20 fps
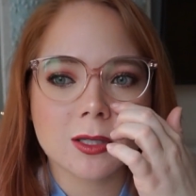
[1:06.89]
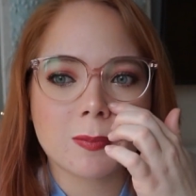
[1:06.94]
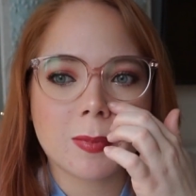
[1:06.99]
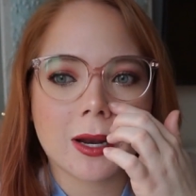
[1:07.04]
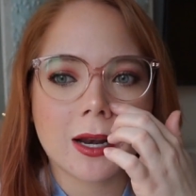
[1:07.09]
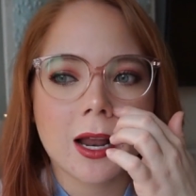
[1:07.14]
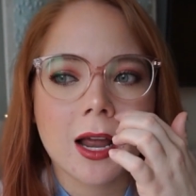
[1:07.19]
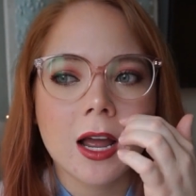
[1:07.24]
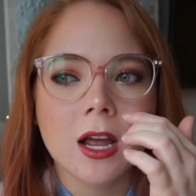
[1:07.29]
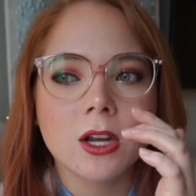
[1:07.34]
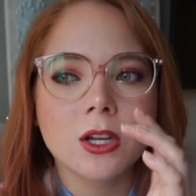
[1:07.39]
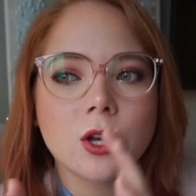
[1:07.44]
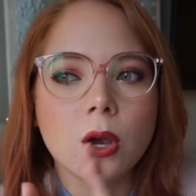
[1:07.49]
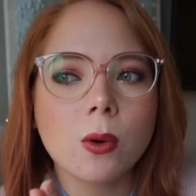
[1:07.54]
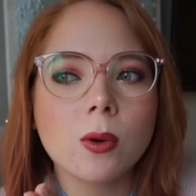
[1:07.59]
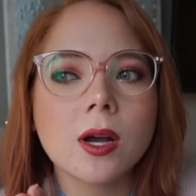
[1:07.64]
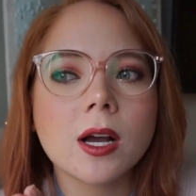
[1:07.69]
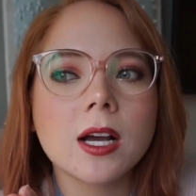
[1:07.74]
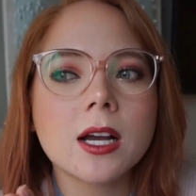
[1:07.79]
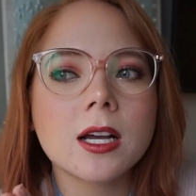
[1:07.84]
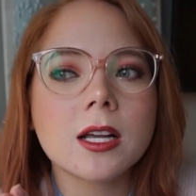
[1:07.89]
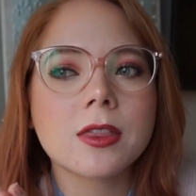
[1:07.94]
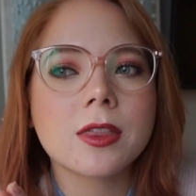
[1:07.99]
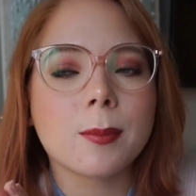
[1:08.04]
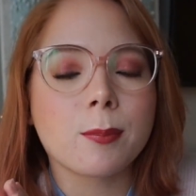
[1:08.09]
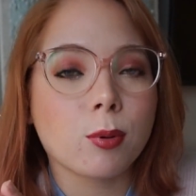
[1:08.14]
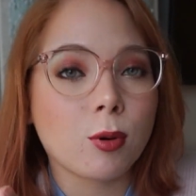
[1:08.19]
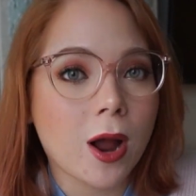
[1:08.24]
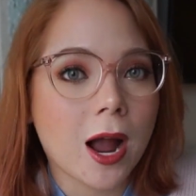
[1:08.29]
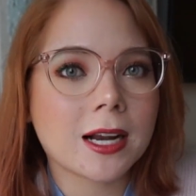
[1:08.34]
But yoga, the
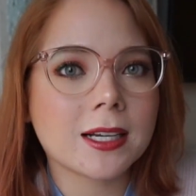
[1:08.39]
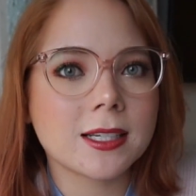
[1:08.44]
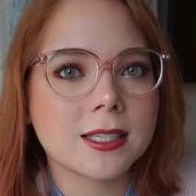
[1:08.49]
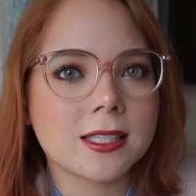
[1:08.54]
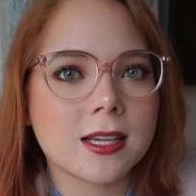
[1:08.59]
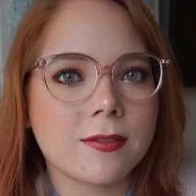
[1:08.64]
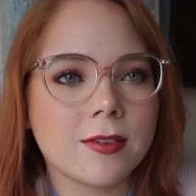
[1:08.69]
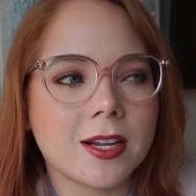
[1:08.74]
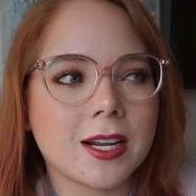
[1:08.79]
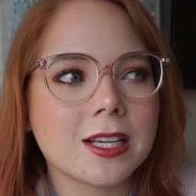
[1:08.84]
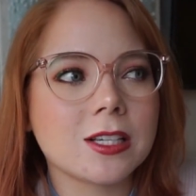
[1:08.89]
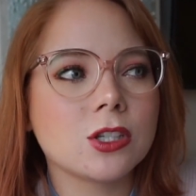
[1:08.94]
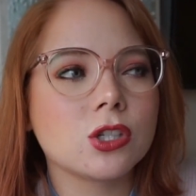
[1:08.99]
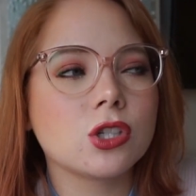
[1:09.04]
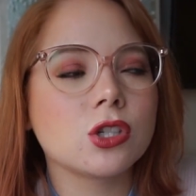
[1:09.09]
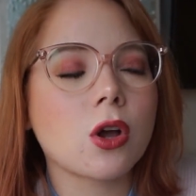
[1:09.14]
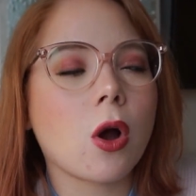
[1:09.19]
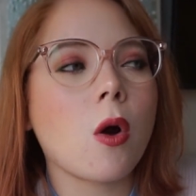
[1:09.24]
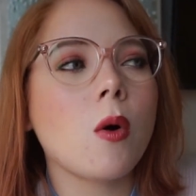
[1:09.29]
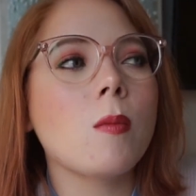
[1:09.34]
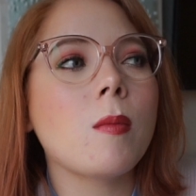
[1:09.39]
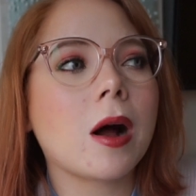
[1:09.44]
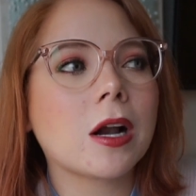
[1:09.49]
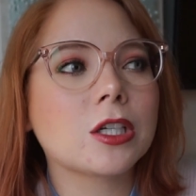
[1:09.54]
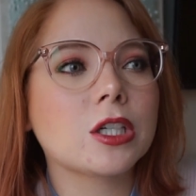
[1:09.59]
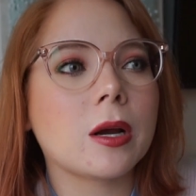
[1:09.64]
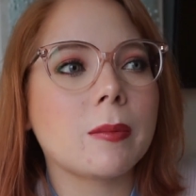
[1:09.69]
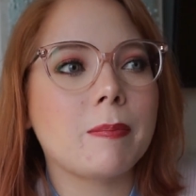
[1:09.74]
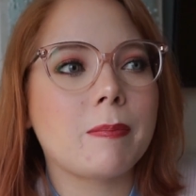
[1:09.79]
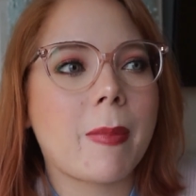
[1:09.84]
practice of it is so
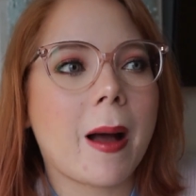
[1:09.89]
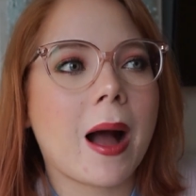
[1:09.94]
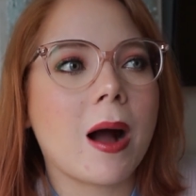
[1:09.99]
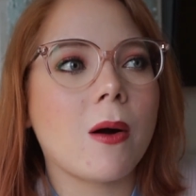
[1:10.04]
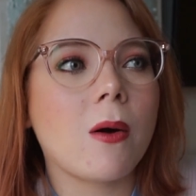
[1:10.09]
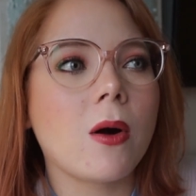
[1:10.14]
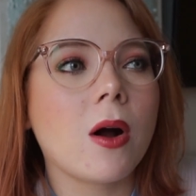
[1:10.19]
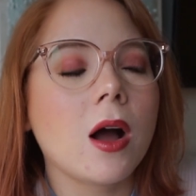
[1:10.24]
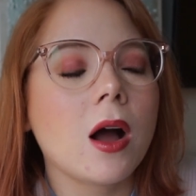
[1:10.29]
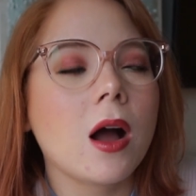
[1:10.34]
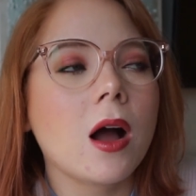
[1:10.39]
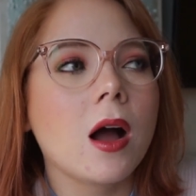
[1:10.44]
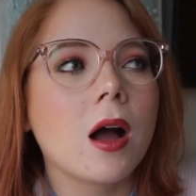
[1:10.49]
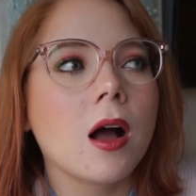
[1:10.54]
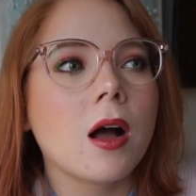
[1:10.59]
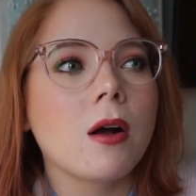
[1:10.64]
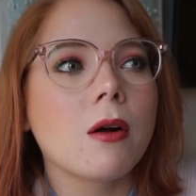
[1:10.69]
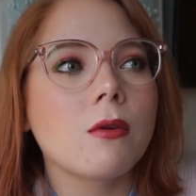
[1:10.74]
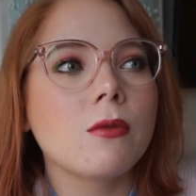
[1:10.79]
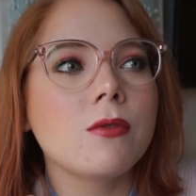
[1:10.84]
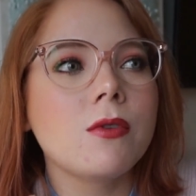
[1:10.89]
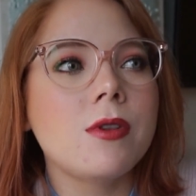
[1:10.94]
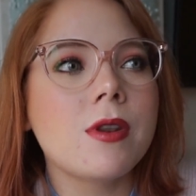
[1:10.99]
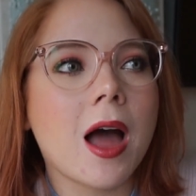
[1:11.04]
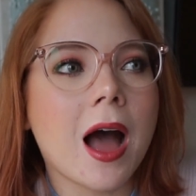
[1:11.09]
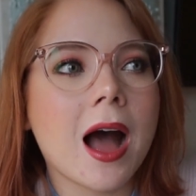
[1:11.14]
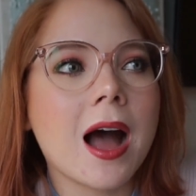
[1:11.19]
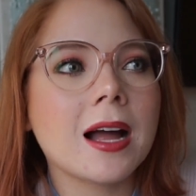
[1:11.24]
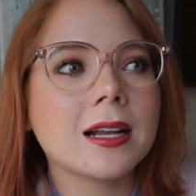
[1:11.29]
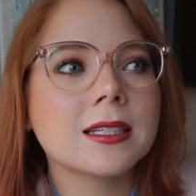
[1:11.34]
much about
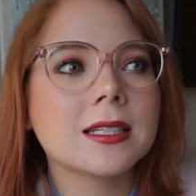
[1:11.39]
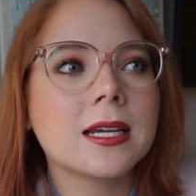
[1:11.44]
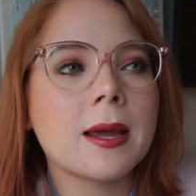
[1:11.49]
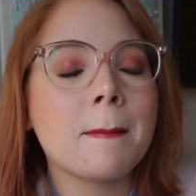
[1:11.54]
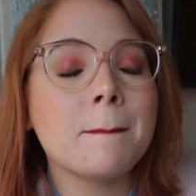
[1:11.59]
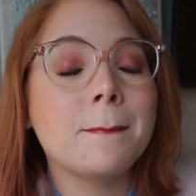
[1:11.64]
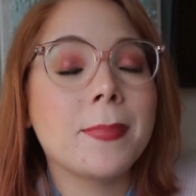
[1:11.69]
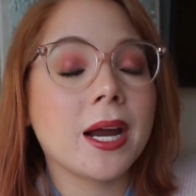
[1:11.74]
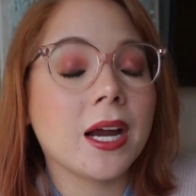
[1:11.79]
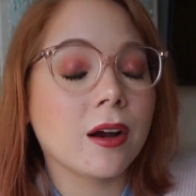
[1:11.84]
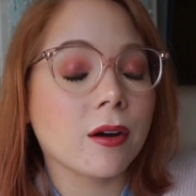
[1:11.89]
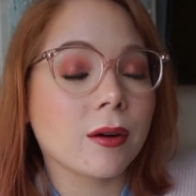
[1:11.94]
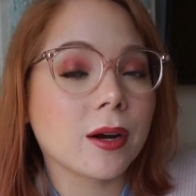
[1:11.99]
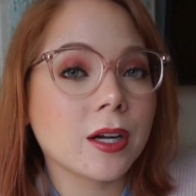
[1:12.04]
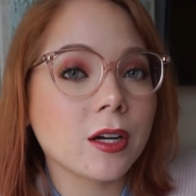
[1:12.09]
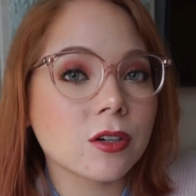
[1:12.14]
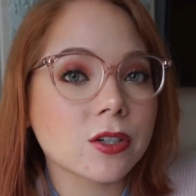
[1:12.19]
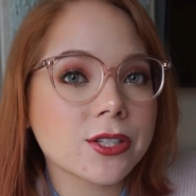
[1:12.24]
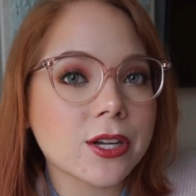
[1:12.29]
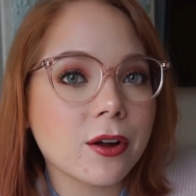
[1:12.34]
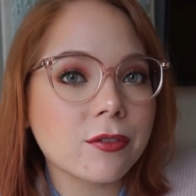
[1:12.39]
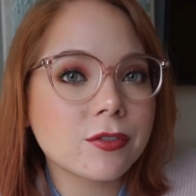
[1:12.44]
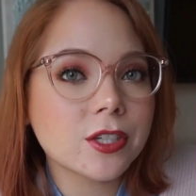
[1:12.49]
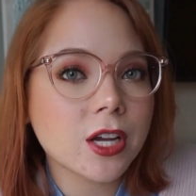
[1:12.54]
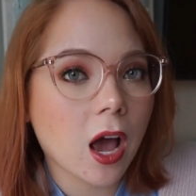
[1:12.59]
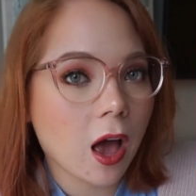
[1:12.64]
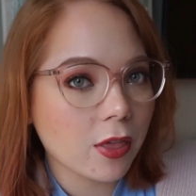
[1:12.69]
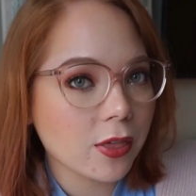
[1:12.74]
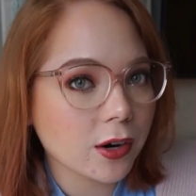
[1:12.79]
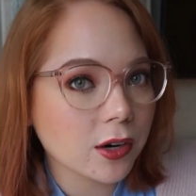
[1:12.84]
not comparing yourself
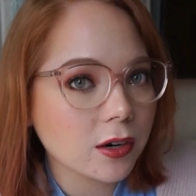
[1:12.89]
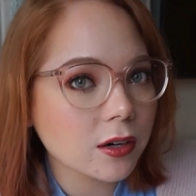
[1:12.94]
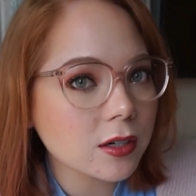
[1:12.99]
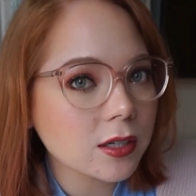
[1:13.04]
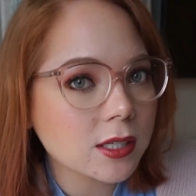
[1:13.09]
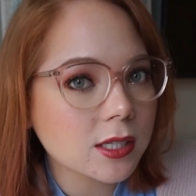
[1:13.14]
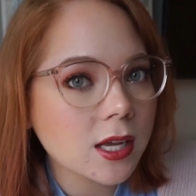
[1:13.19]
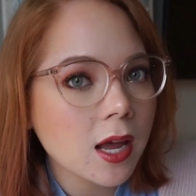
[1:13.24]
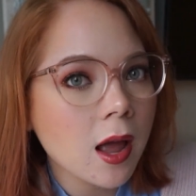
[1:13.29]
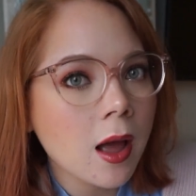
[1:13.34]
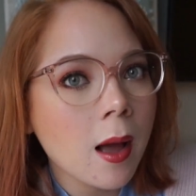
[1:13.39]
to others,